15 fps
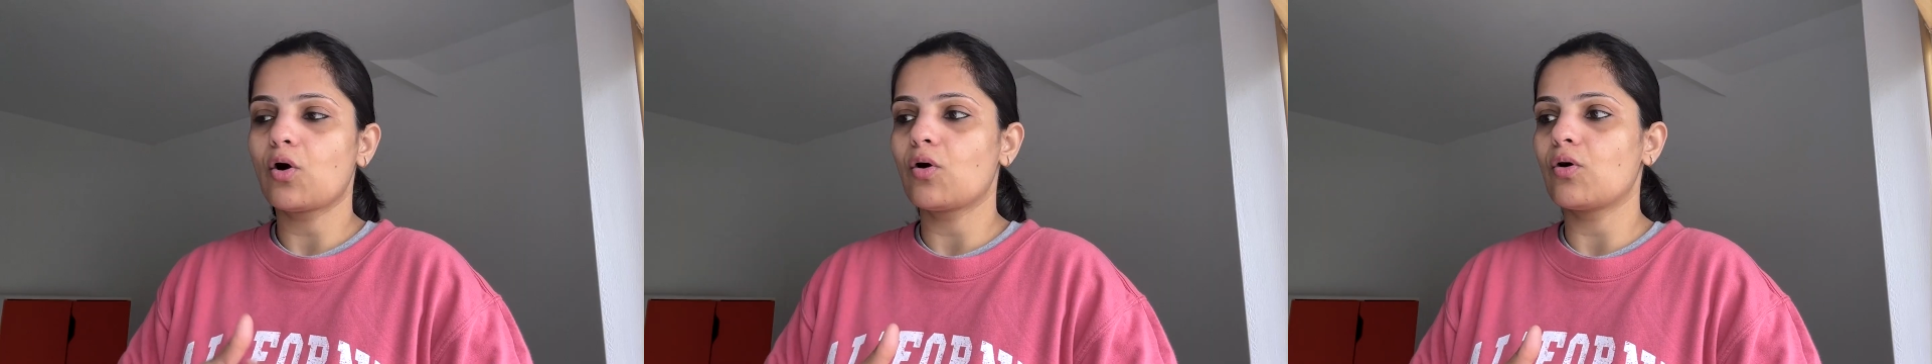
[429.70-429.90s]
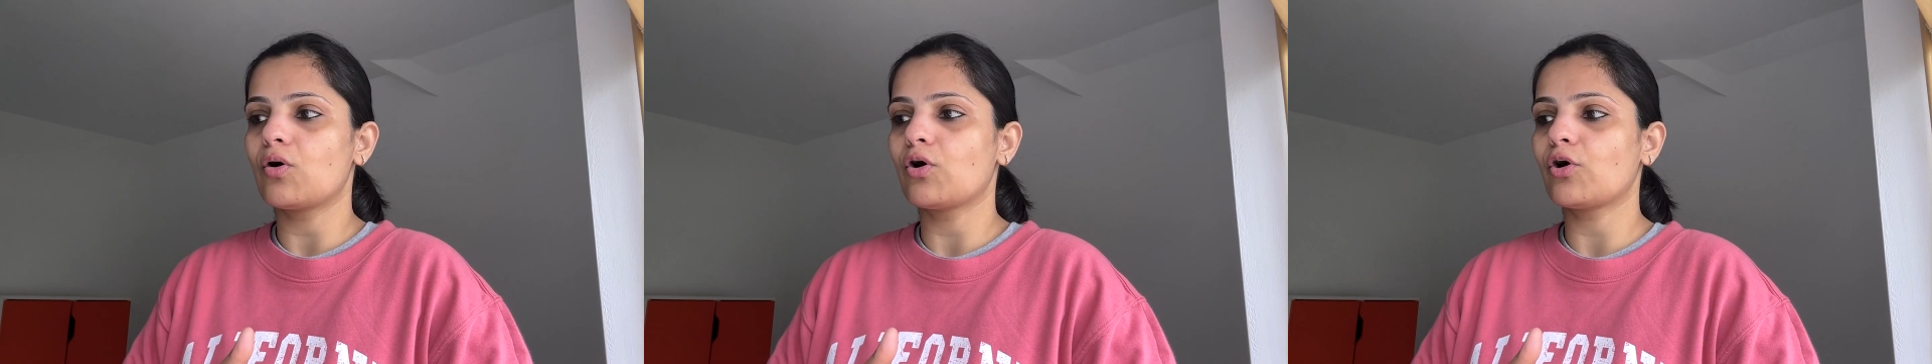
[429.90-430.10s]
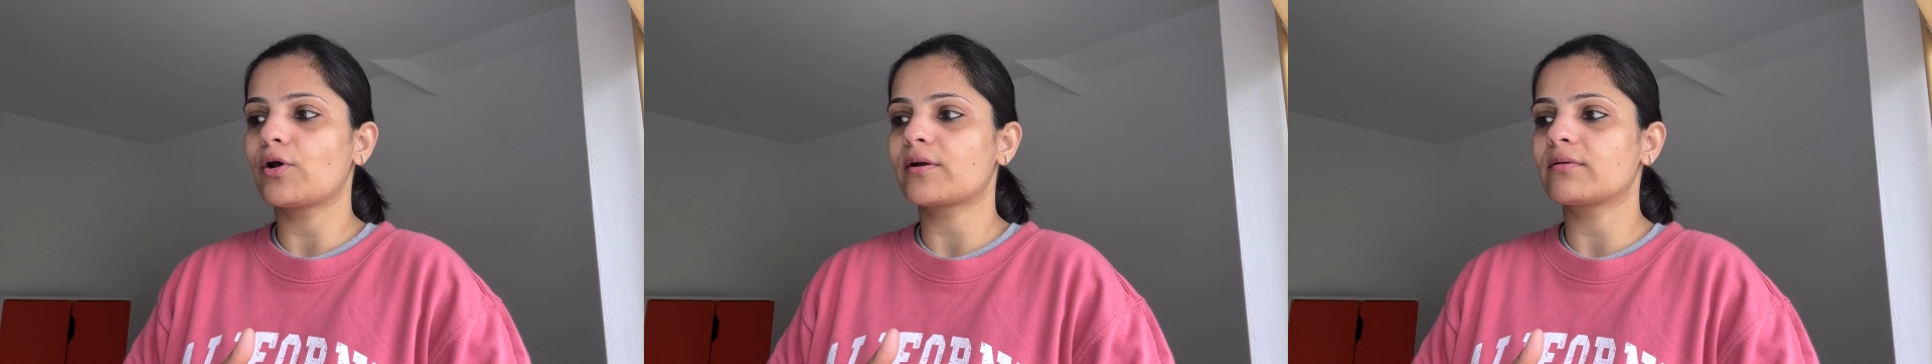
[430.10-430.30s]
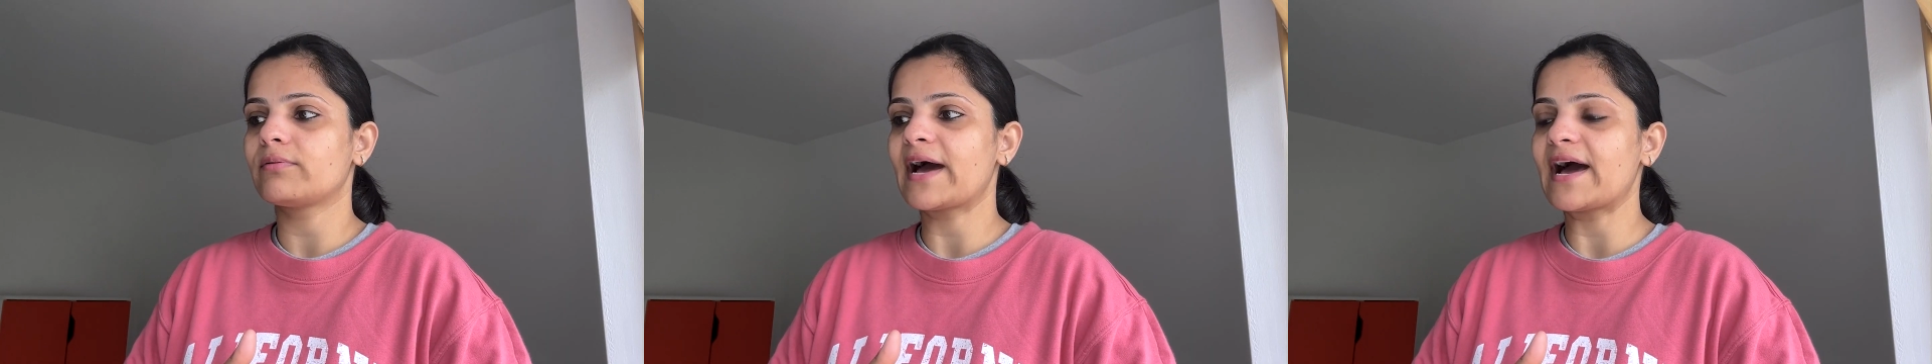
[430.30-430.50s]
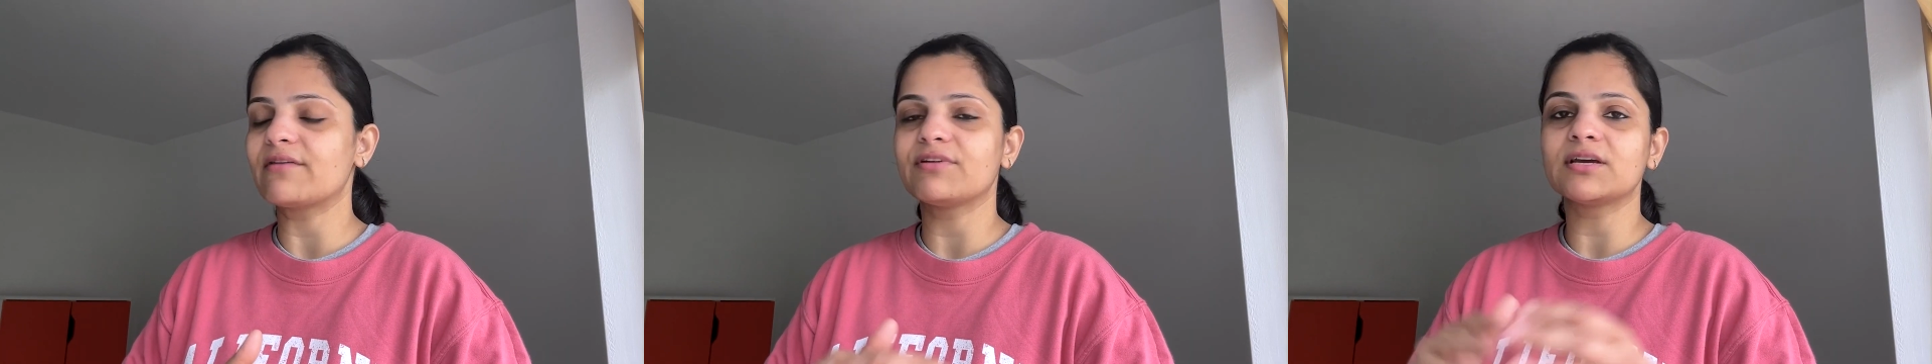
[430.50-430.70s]
or
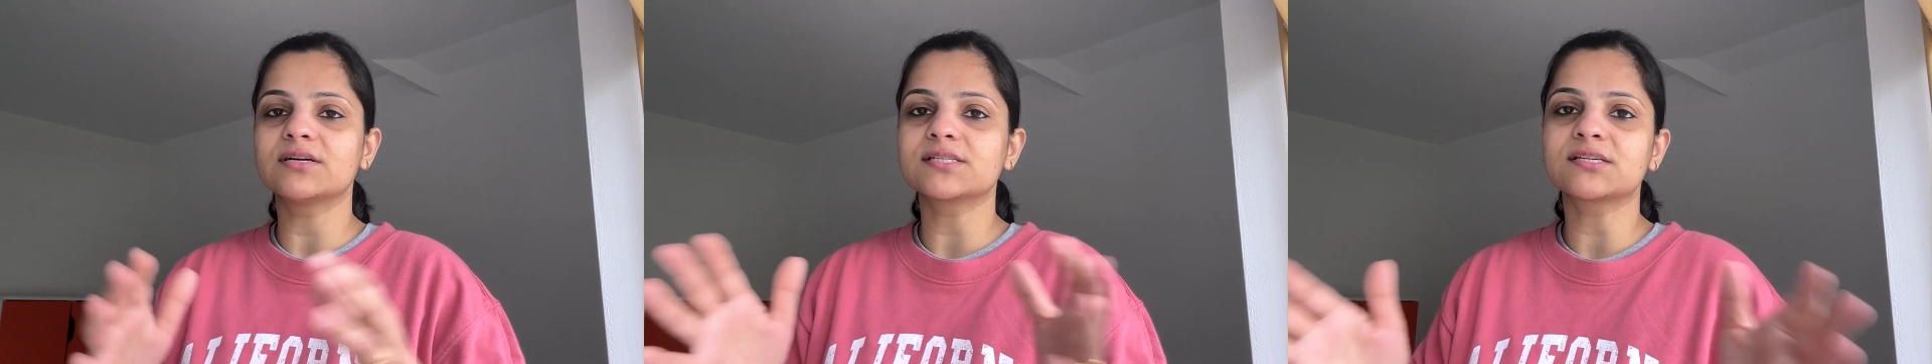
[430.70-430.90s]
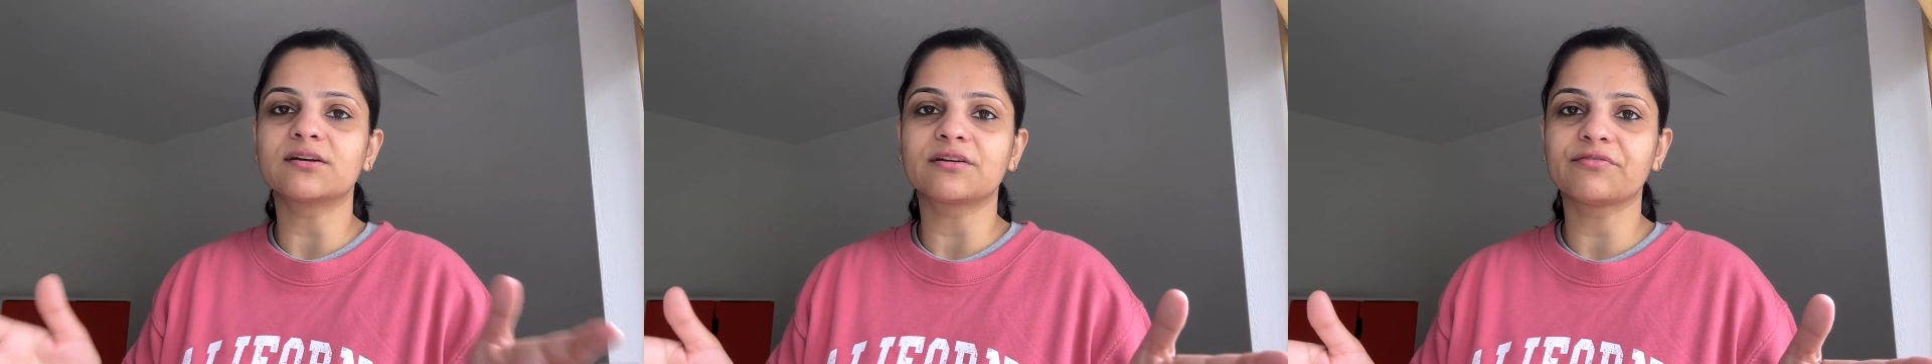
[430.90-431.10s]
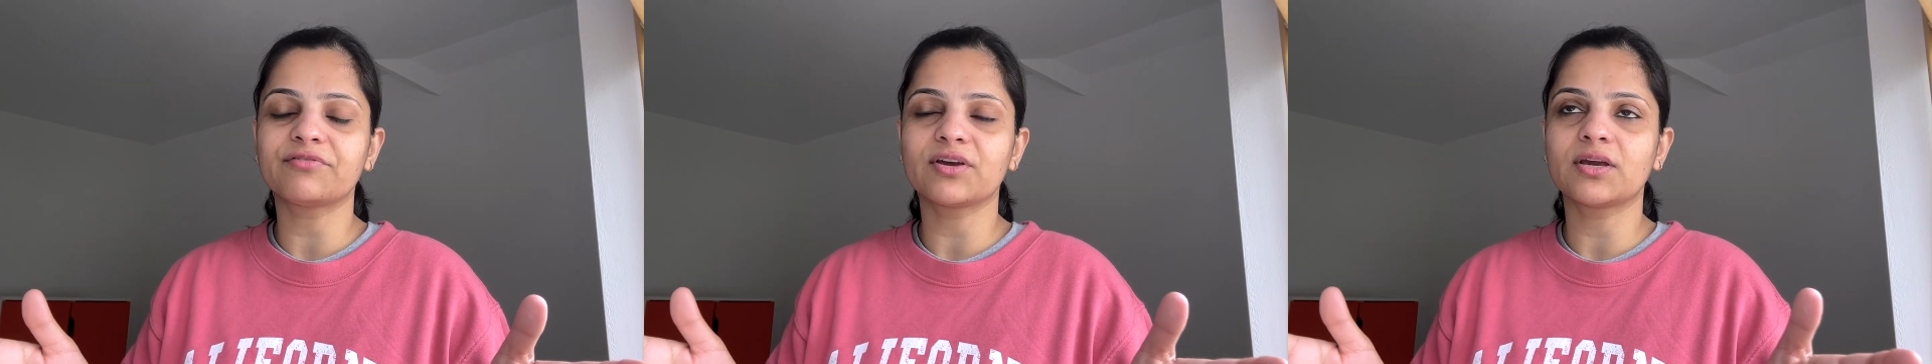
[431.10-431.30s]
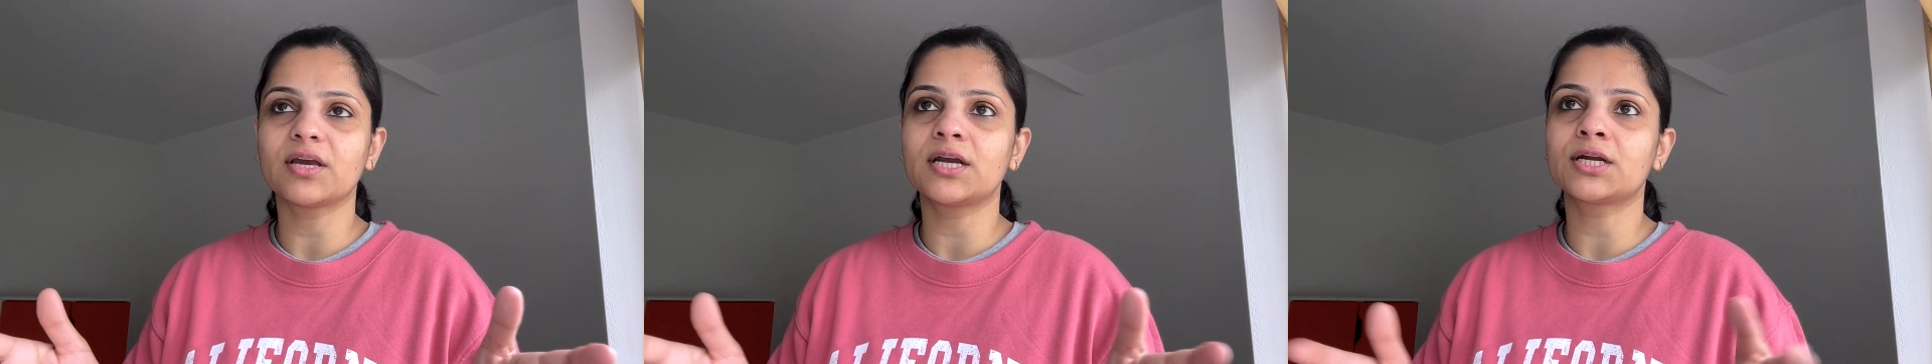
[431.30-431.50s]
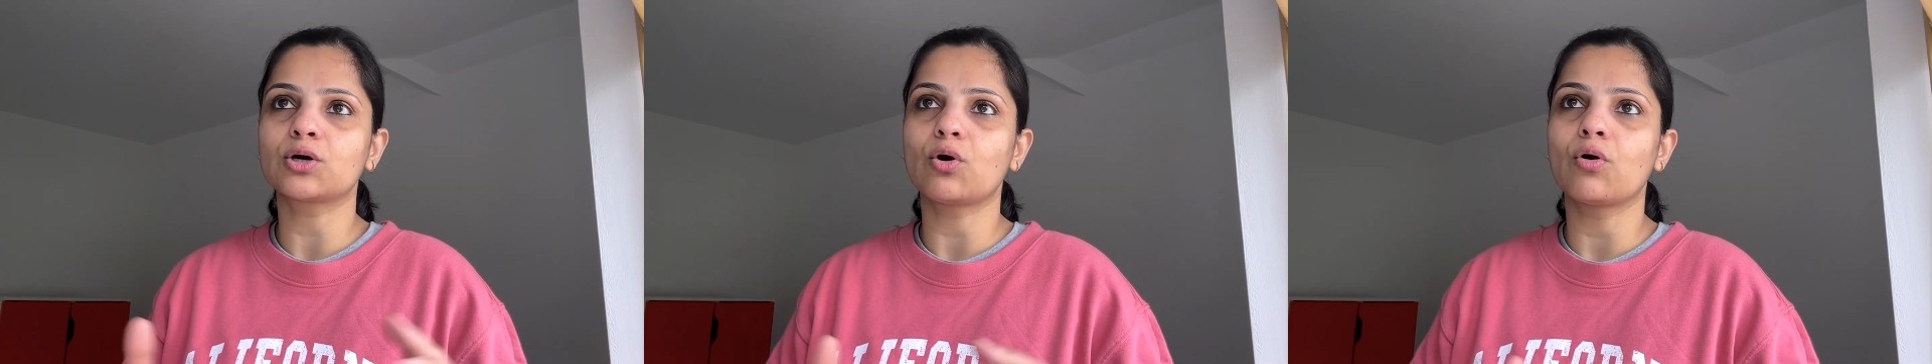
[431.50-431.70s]
having a certificate